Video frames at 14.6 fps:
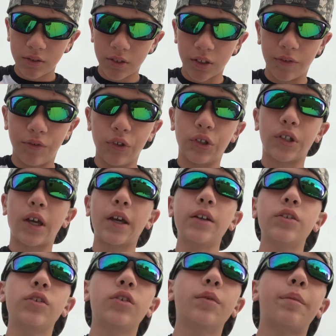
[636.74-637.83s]
if you can't
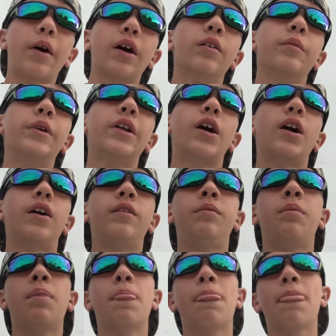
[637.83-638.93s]
do the Polymer Knot,
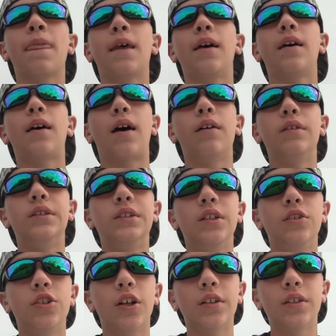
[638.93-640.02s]
I would
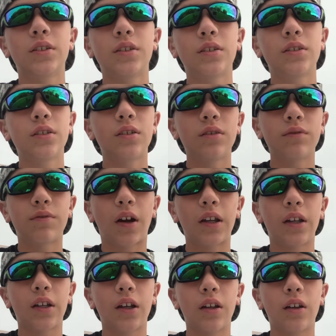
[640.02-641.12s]
suggest
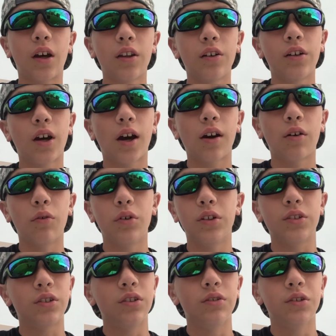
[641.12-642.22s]
finding another knot or
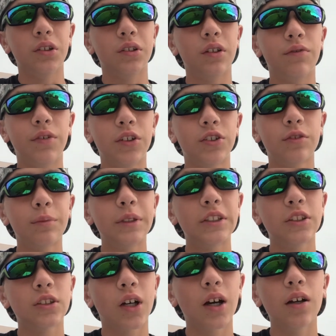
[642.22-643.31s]
just using the Fisherman's
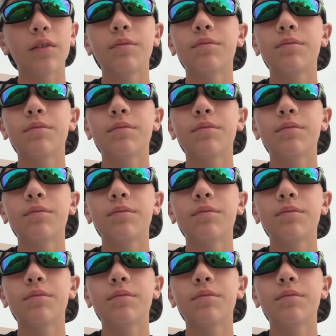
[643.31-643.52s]
knot,